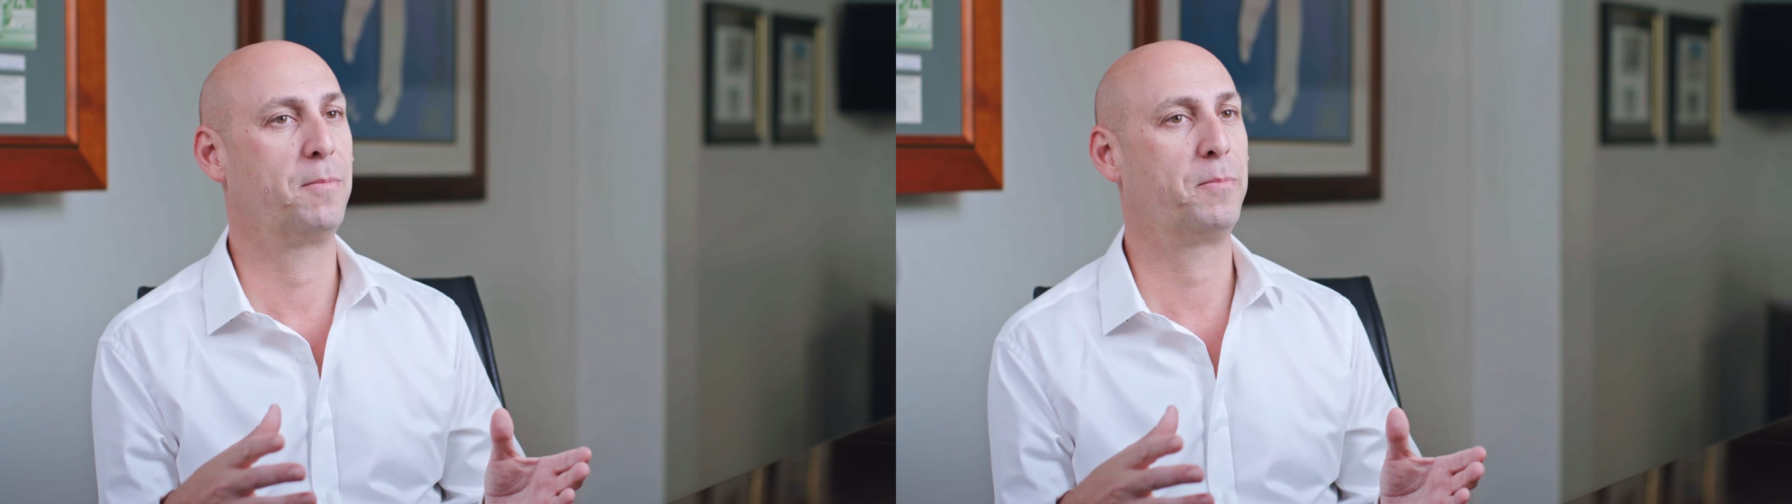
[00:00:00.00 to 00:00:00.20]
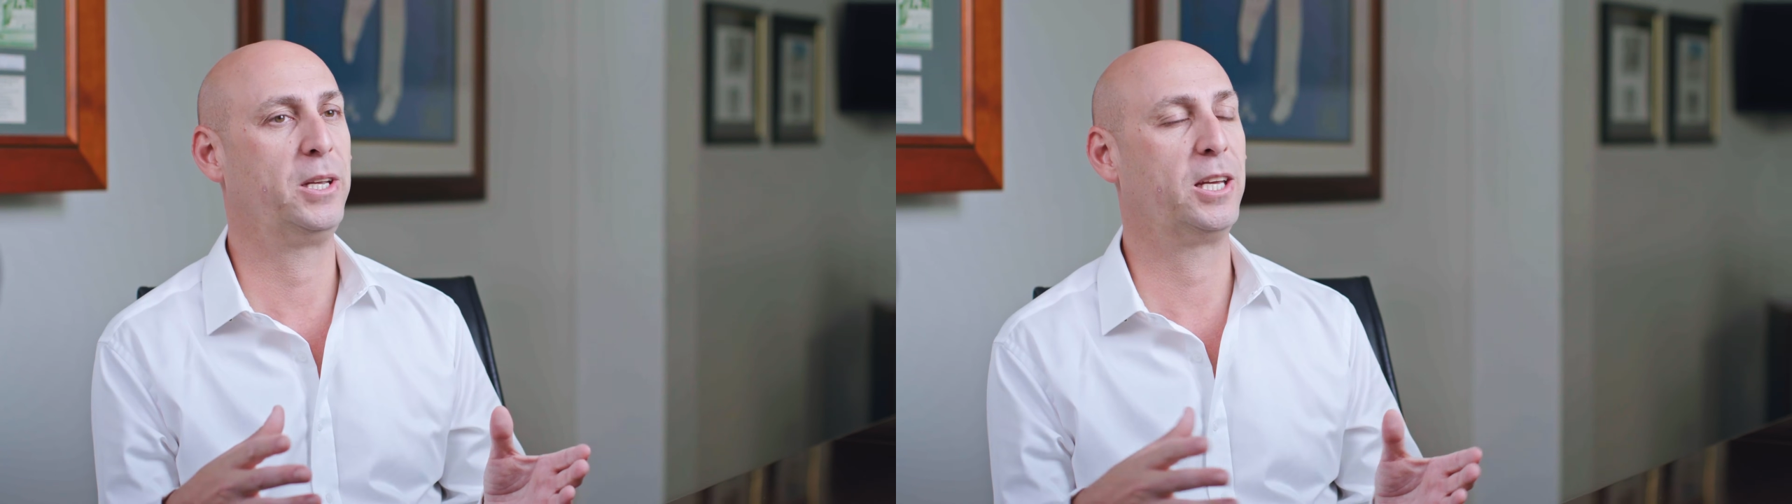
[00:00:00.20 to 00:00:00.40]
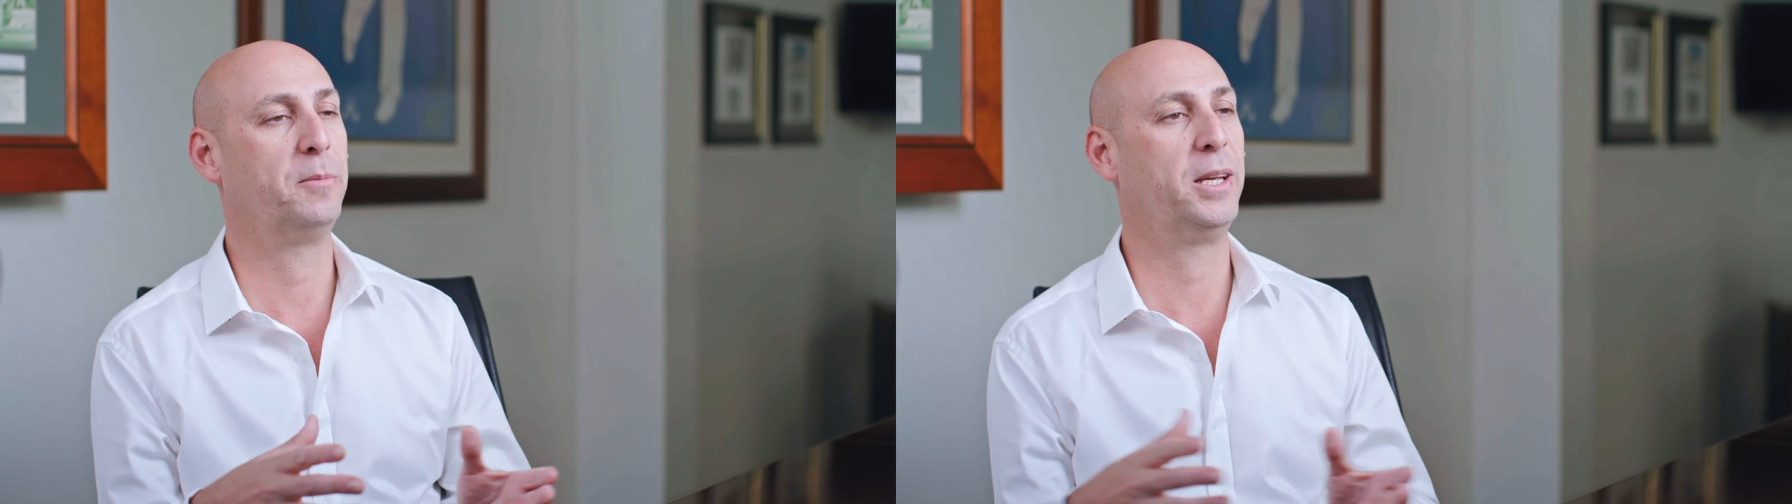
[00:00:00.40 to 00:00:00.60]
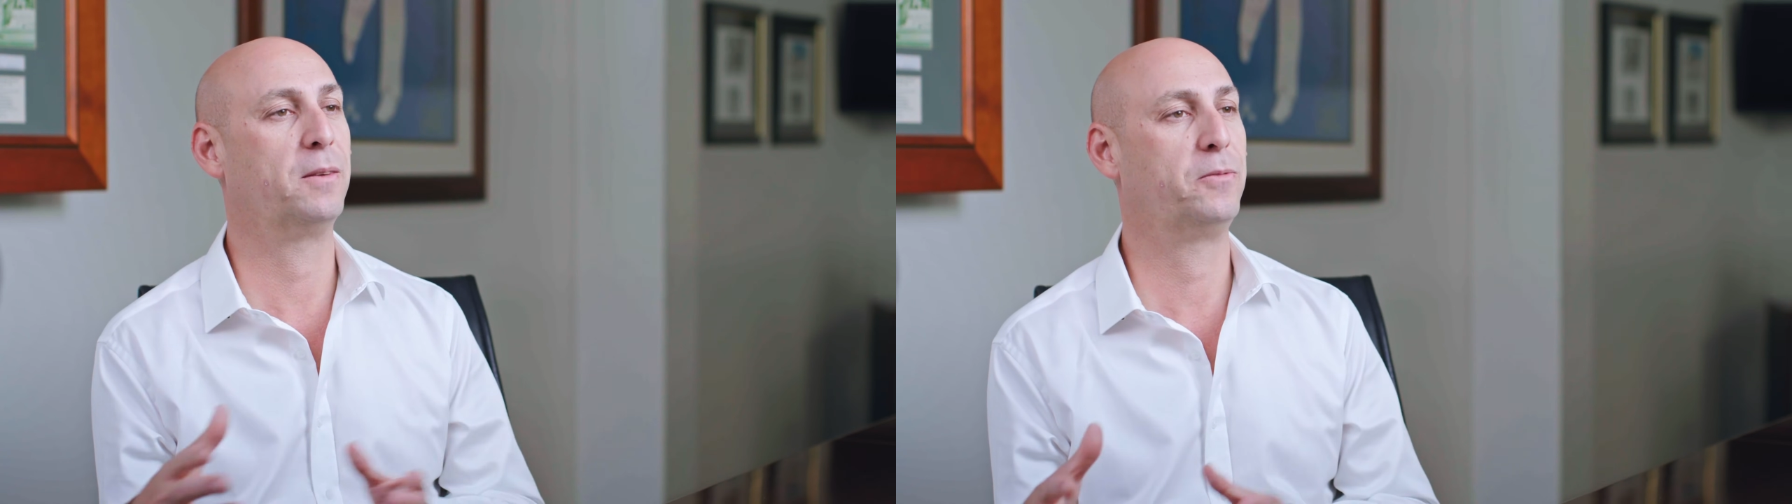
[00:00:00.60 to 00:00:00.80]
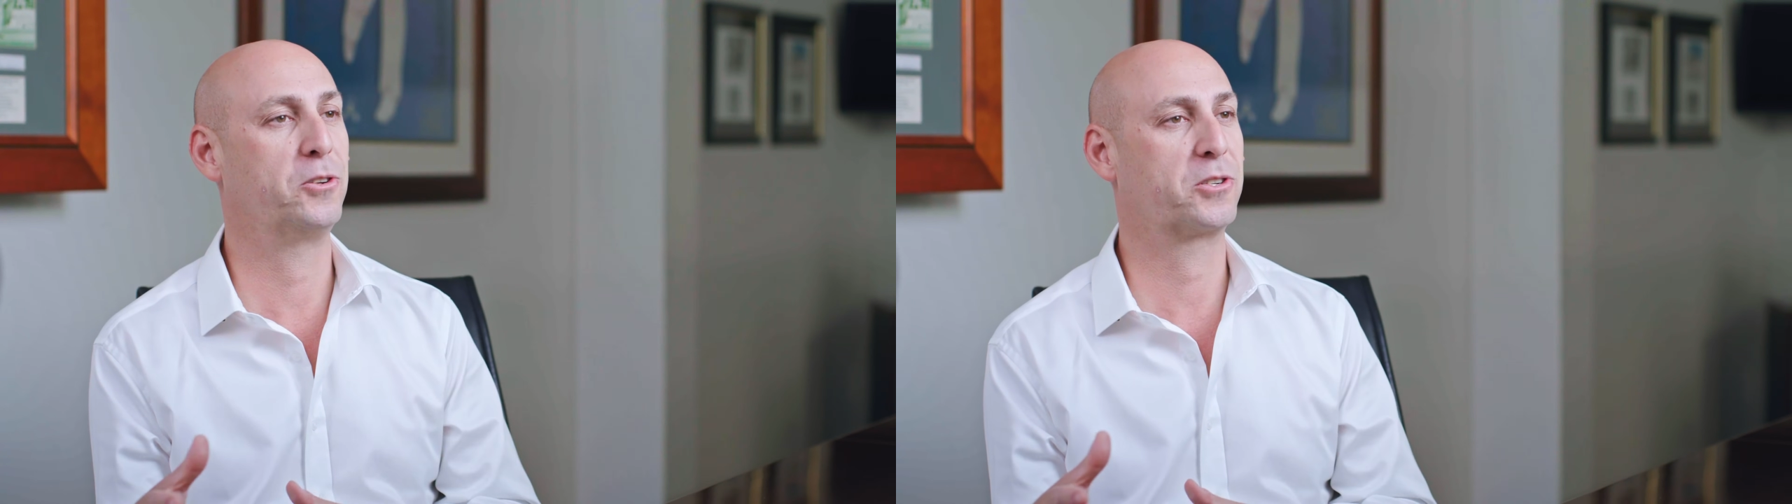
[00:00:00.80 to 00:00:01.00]
but you're going to be our
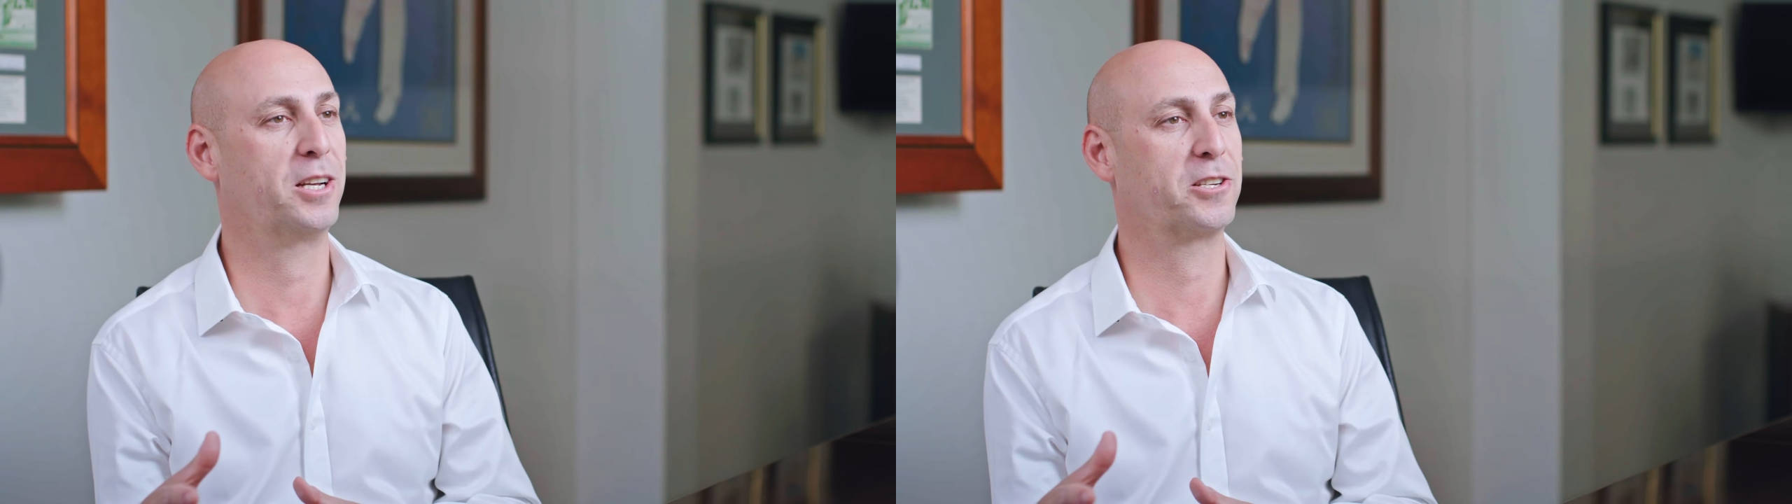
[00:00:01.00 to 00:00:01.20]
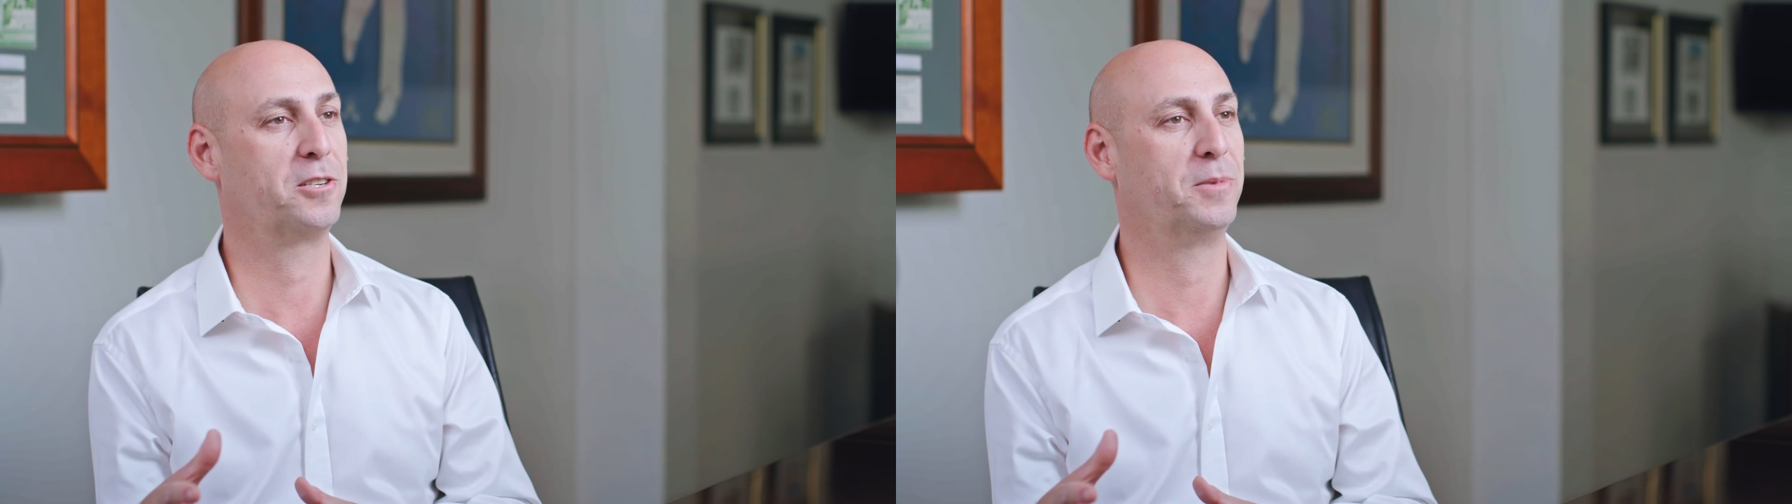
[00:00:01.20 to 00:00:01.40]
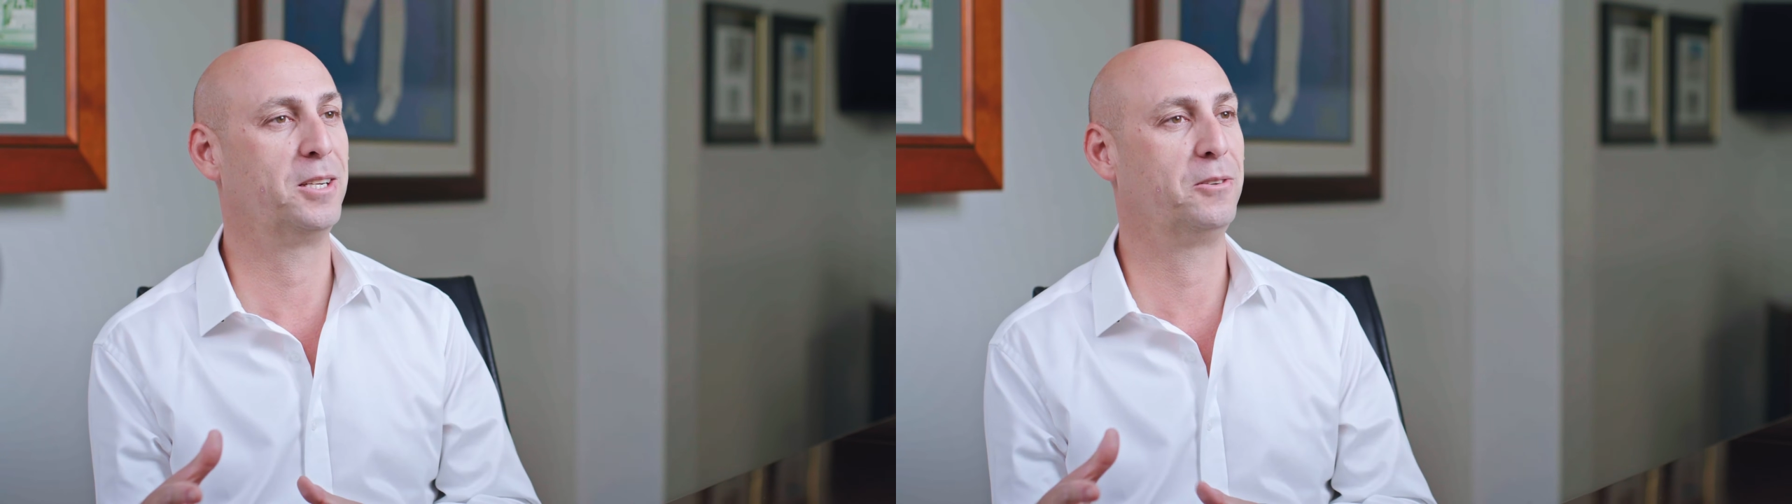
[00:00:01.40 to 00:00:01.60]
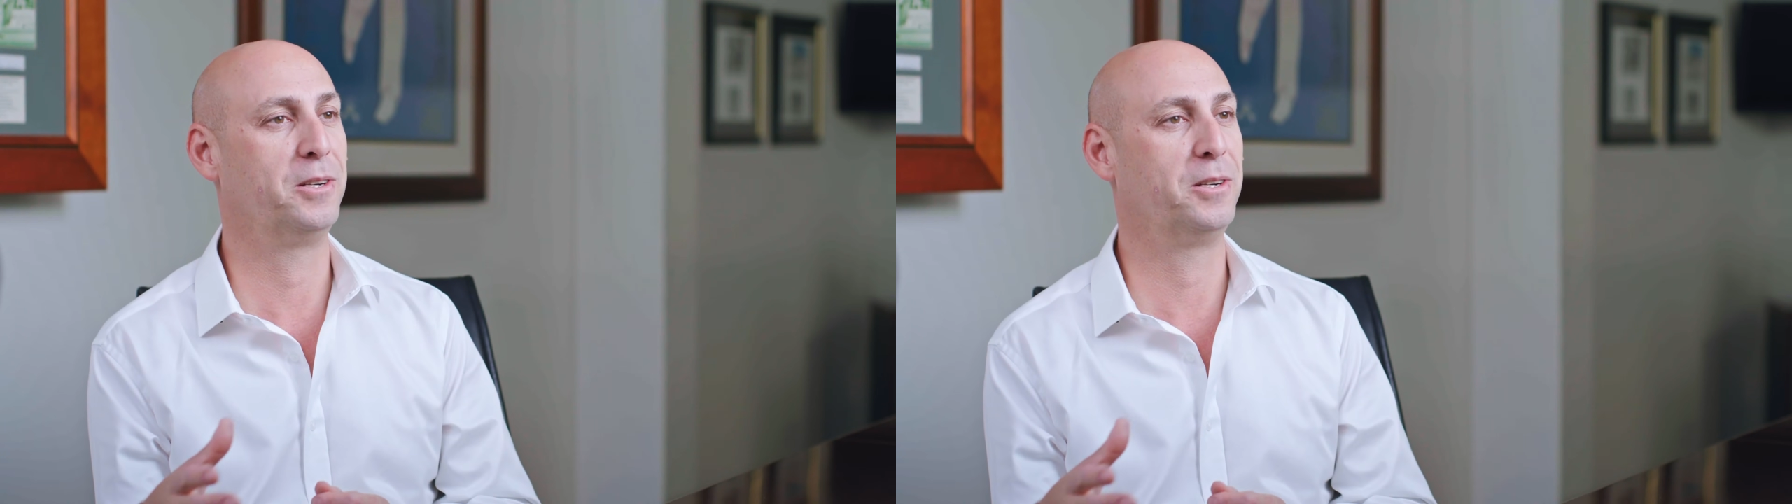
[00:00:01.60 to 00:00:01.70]
first customer,